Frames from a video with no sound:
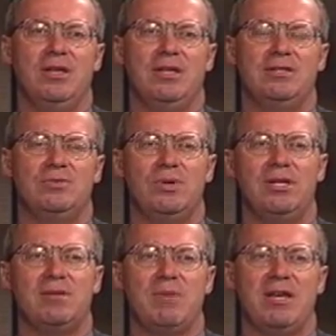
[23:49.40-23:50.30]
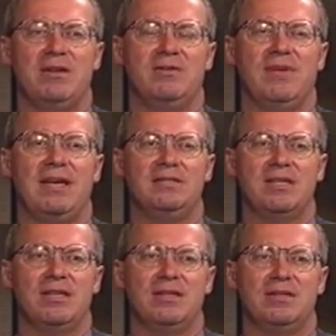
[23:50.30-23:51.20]
It's really a matter of
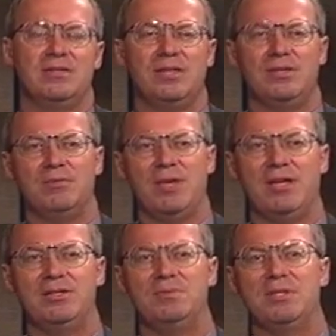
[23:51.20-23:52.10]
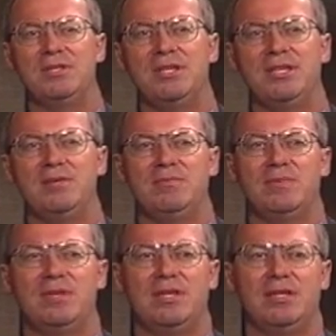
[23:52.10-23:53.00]
asking the senior management team,
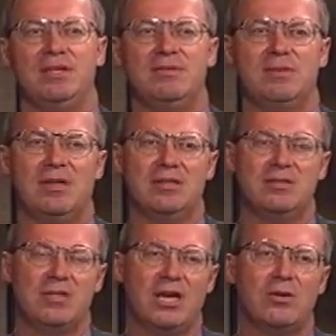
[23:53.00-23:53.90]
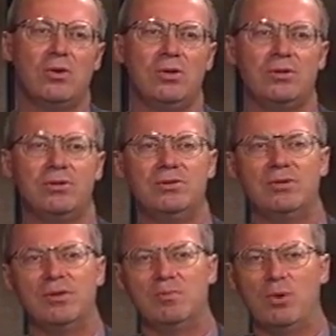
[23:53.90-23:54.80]
the stockholders
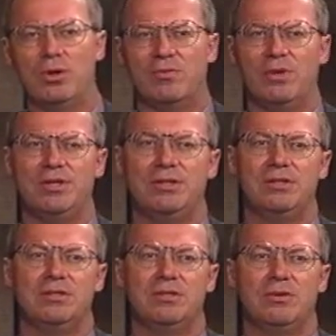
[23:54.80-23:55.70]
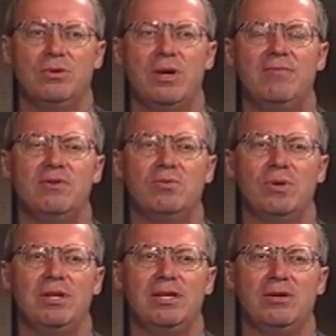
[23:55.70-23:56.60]
or the Board of Regents, whoever
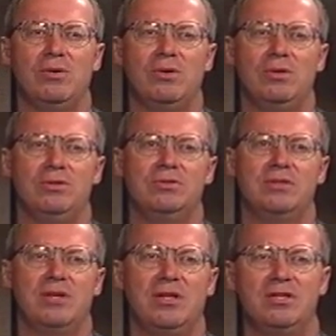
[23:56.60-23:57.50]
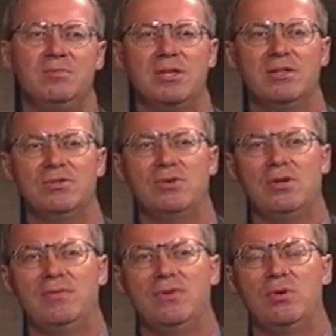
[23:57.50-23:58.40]
really holds the ultimate
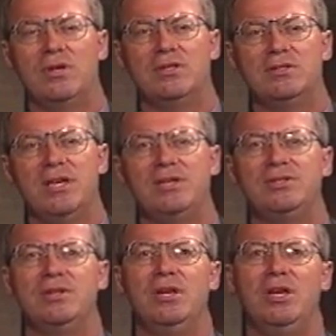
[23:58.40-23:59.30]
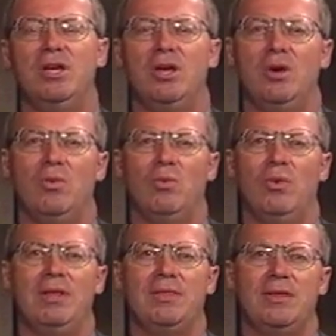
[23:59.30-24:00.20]
control of the organization,
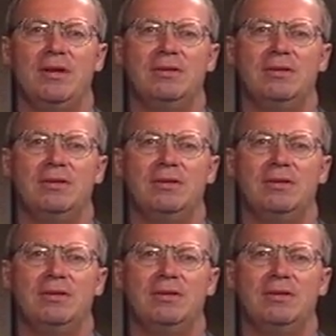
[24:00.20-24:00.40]
what their